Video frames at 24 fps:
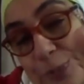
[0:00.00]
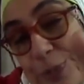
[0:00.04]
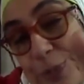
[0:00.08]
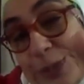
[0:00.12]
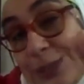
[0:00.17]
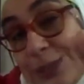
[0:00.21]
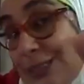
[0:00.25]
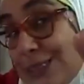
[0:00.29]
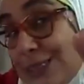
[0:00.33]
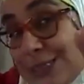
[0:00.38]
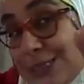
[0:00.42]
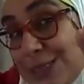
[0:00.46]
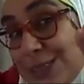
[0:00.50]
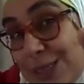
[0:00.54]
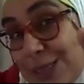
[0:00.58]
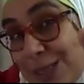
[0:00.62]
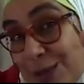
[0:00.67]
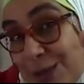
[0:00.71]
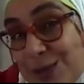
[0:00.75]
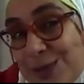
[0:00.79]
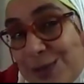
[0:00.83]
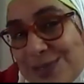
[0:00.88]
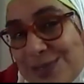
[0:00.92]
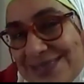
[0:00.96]
point is
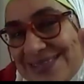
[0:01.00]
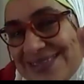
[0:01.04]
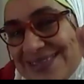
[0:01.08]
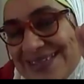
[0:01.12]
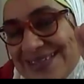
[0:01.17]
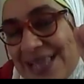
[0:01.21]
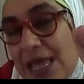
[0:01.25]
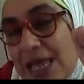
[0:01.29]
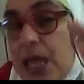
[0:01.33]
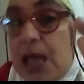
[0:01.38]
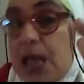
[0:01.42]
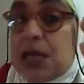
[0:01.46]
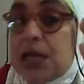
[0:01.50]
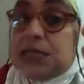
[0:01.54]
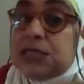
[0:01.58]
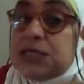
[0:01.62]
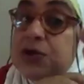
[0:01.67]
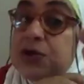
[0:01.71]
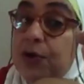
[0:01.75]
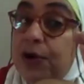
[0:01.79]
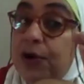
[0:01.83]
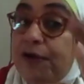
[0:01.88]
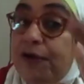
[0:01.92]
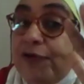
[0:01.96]
closed.
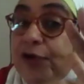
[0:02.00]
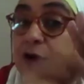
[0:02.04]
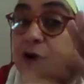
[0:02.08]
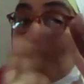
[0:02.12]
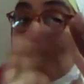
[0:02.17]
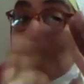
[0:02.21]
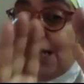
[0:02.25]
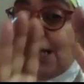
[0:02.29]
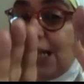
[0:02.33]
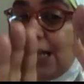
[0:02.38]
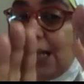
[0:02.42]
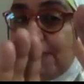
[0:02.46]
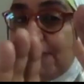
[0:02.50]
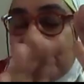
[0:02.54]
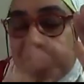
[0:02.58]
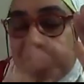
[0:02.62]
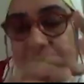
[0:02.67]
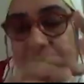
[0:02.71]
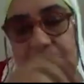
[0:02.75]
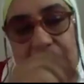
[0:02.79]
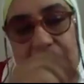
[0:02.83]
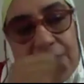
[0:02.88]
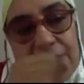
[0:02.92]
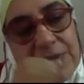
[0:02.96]
So if you leave
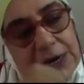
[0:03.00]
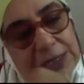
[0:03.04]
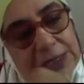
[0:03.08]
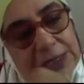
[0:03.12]
the